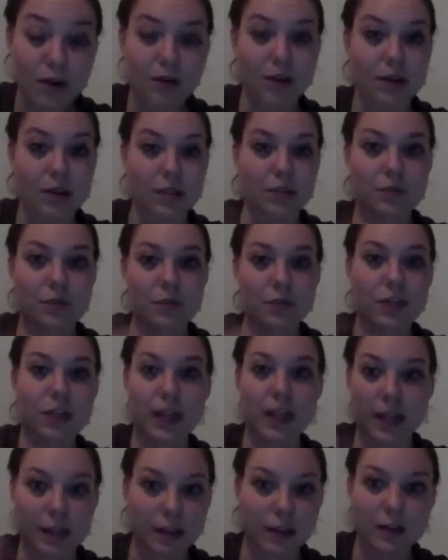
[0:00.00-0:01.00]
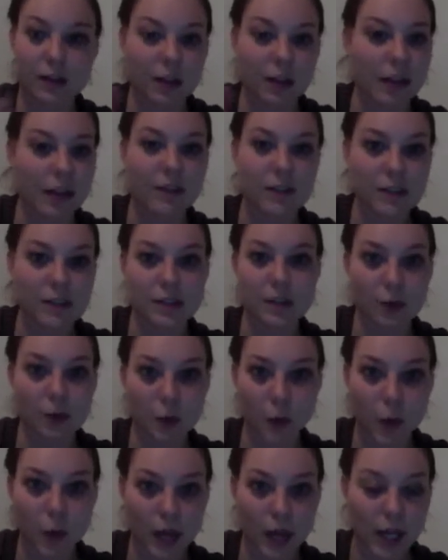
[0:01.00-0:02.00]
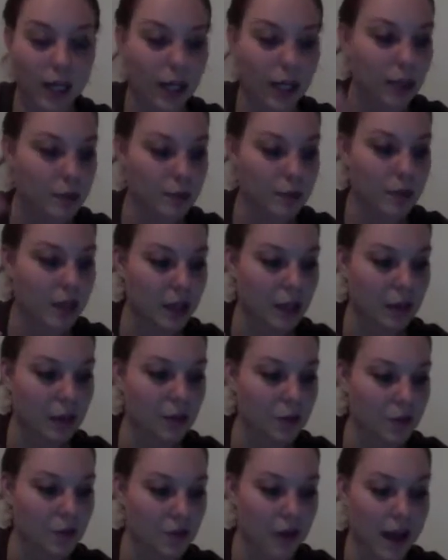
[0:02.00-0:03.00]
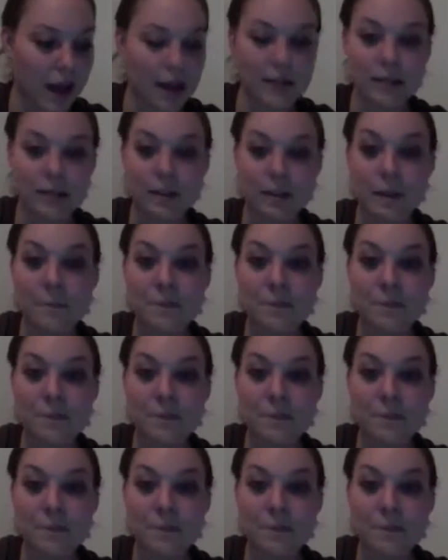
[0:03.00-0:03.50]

or I just feel like life is a little quick, it's being a little too fast,